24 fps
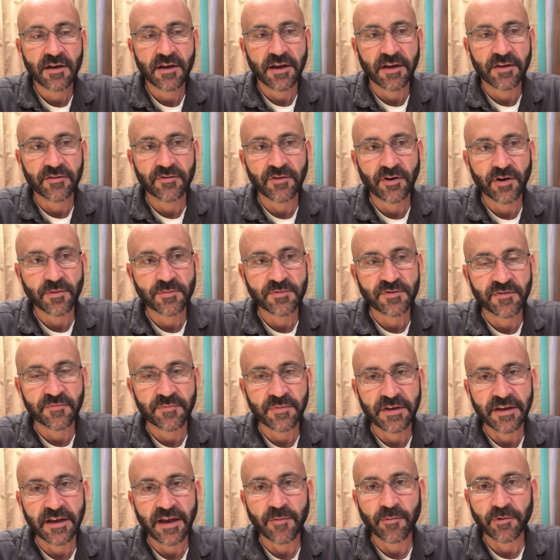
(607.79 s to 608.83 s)
in terms of
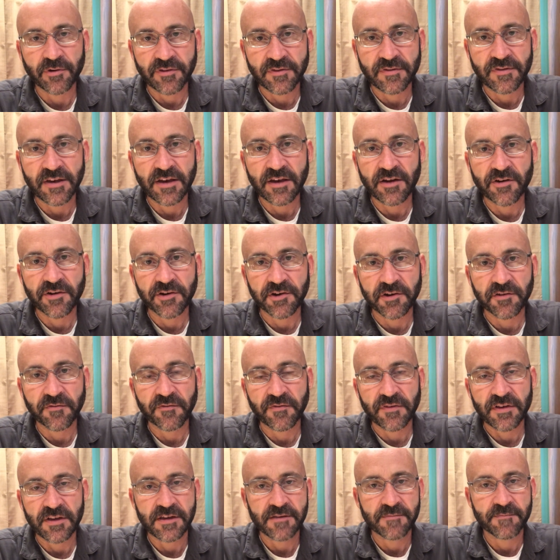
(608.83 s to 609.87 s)
being able to think on your
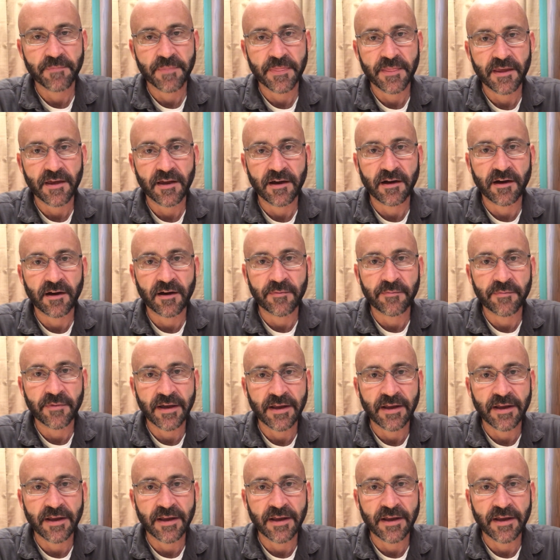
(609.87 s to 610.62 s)
feet um,